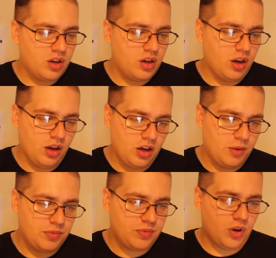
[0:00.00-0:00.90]

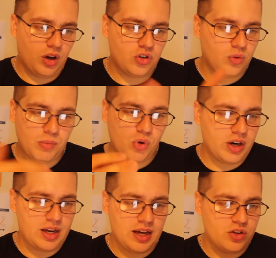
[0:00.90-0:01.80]
I do the
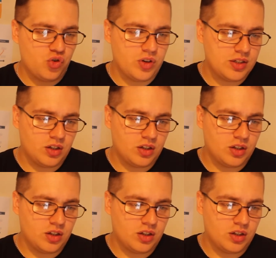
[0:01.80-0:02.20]
morning entries.